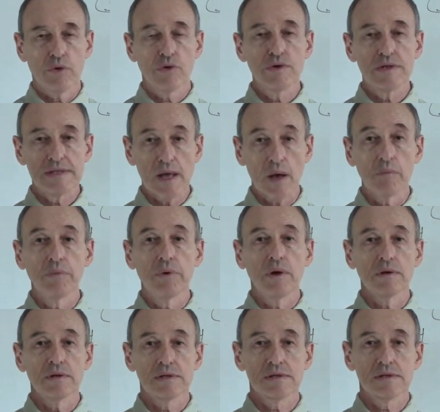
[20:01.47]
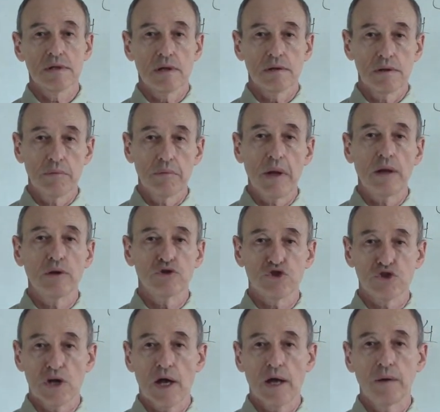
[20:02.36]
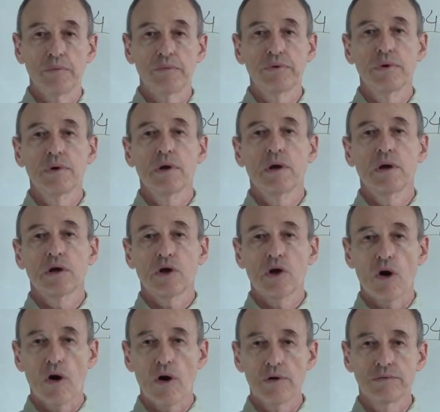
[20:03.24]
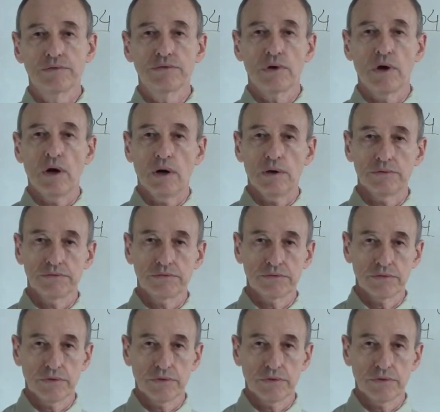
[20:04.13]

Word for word: resembles the bell-shaped curve of